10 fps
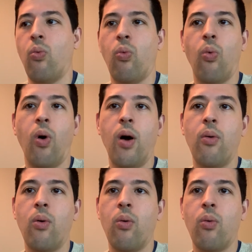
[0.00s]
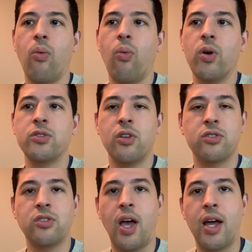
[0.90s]
what was their
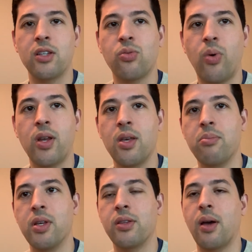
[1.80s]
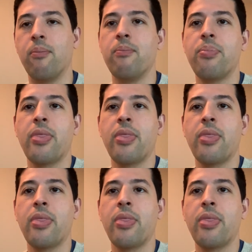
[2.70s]
status when he beat them.